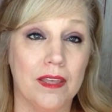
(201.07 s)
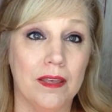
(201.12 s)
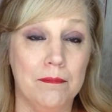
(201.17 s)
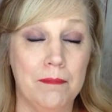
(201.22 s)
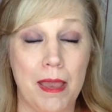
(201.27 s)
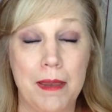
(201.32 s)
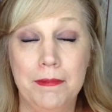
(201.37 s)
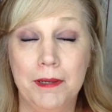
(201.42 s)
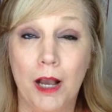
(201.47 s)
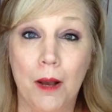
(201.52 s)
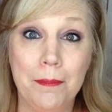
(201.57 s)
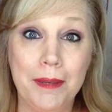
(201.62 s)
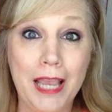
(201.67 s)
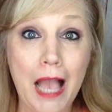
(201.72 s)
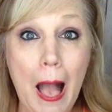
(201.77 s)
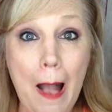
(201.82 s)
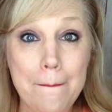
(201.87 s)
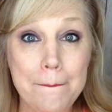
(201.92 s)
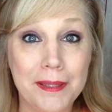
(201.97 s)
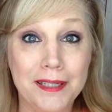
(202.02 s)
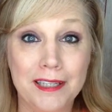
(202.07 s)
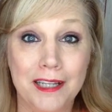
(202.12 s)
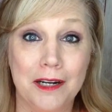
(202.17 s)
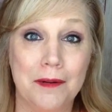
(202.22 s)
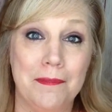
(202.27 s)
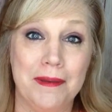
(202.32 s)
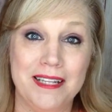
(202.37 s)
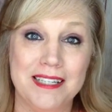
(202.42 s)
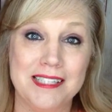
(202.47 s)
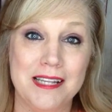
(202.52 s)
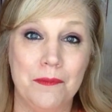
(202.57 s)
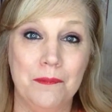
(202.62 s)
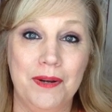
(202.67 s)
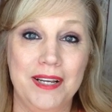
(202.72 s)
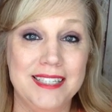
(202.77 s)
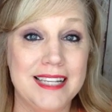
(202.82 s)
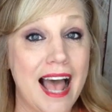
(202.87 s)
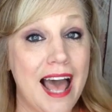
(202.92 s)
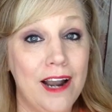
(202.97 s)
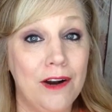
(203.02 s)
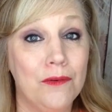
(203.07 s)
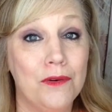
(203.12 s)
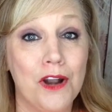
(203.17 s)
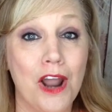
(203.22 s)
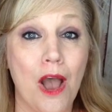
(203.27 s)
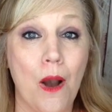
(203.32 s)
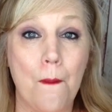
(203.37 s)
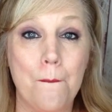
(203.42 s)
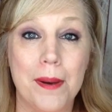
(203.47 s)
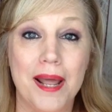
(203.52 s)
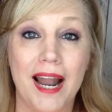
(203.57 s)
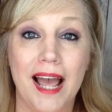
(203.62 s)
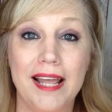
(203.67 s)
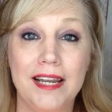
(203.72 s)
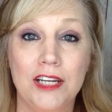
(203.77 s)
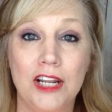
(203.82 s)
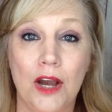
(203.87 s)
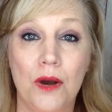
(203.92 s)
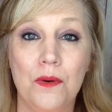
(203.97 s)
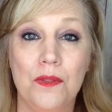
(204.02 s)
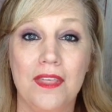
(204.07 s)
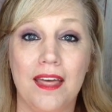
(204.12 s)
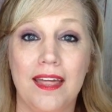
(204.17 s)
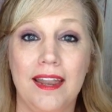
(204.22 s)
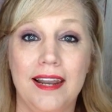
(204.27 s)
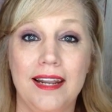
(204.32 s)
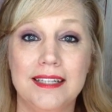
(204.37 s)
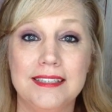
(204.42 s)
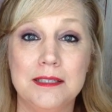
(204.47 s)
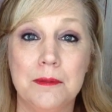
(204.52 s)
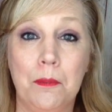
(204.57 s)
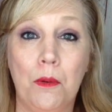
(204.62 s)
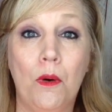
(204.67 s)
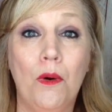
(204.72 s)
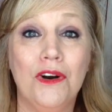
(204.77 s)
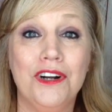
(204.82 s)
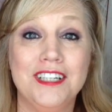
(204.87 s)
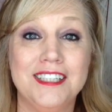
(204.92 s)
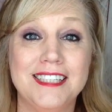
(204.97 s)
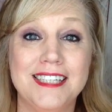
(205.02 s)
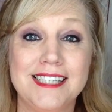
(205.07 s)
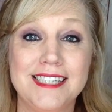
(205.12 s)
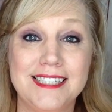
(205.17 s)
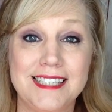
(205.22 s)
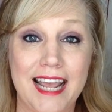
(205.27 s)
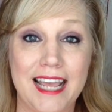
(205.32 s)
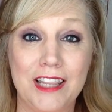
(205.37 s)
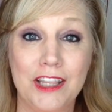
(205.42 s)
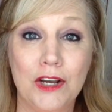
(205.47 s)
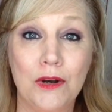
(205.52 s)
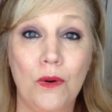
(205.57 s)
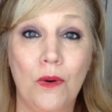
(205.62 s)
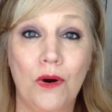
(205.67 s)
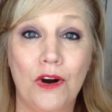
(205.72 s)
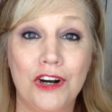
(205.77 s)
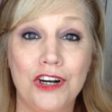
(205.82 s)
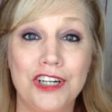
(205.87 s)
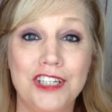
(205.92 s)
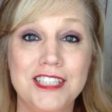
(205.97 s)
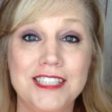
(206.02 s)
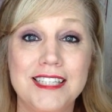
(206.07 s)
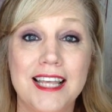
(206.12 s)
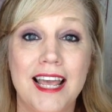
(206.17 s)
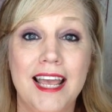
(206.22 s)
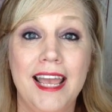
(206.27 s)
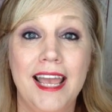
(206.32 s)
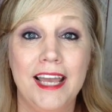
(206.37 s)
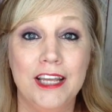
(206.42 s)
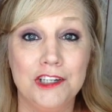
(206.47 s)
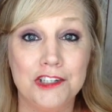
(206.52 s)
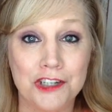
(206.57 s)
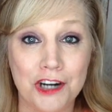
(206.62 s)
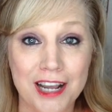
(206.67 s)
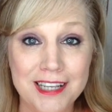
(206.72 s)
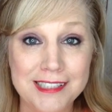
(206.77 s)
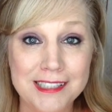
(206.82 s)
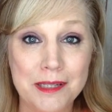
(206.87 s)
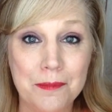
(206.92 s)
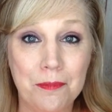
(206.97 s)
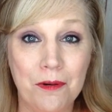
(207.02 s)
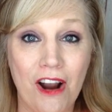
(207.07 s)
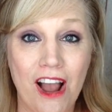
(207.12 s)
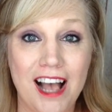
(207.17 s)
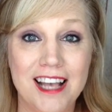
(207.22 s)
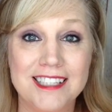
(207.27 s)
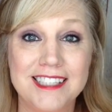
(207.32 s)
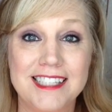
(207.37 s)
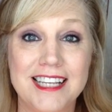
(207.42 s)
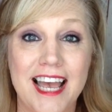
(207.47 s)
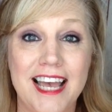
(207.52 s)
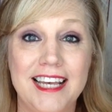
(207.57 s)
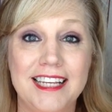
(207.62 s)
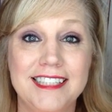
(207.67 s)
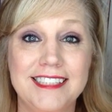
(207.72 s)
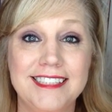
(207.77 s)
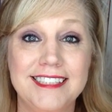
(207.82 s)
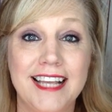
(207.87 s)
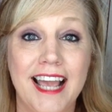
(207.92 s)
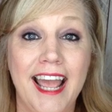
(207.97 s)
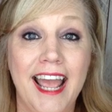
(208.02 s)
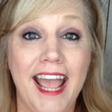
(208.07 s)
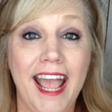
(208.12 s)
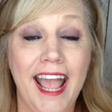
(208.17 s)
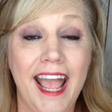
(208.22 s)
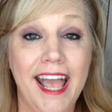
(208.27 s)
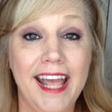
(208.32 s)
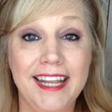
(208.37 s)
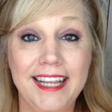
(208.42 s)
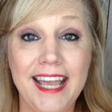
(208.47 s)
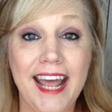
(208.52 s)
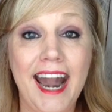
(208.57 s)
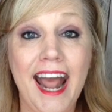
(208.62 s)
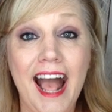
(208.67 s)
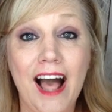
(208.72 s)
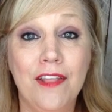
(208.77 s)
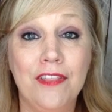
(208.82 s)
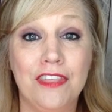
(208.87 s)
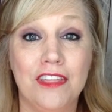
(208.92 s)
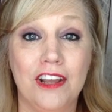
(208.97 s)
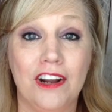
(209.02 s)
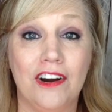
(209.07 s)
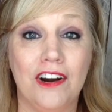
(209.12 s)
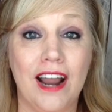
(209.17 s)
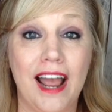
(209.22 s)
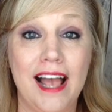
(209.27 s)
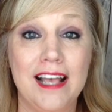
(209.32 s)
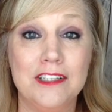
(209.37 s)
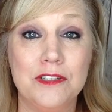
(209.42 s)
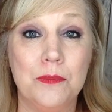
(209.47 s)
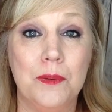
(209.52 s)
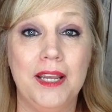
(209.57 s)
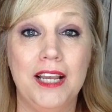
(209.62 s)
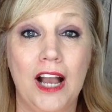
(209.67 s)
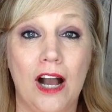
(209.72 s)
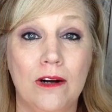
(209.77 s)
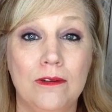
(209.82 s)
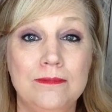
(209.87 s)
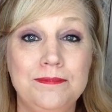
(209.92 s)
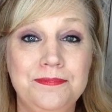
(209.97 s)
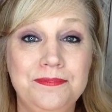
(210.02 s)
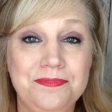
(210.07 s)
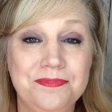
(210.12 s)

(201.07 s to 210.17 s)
Maybe I'll be up a little bit some weeks. I don't know. But I know that it's important to stay the course, trust the process, and get healthier as we go.